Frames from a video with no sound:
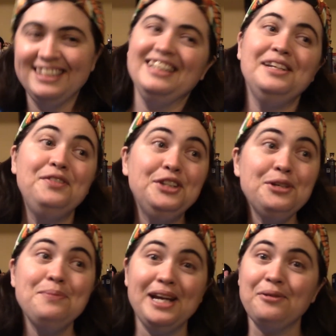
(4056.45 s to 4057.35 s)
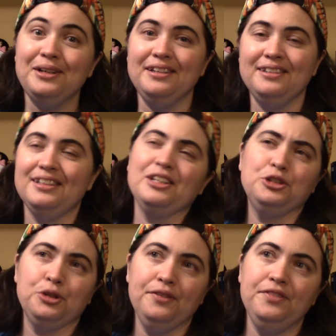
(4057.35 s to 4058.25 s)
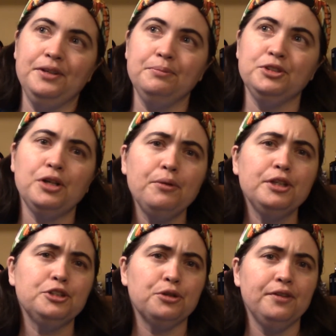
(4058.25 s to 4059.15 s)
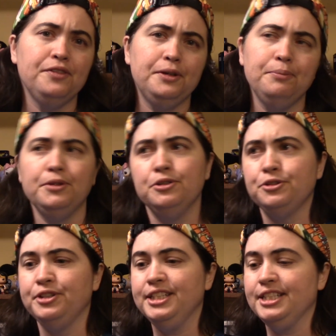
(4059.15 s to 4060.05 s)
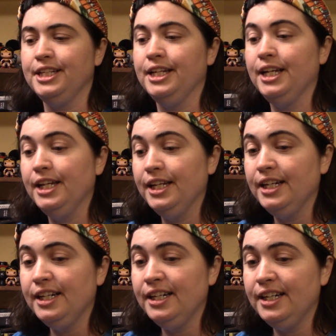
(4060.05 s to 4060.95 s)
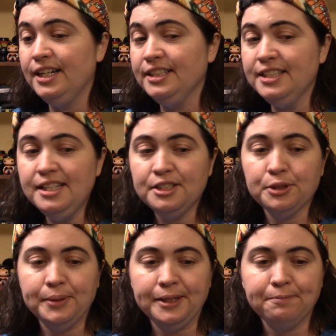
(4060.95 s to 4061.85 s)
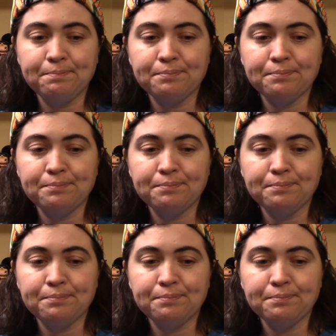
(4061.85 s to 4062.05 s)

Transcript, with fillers: And if you do make one, like a short film, start with a short film, those are easy uh, send it to me.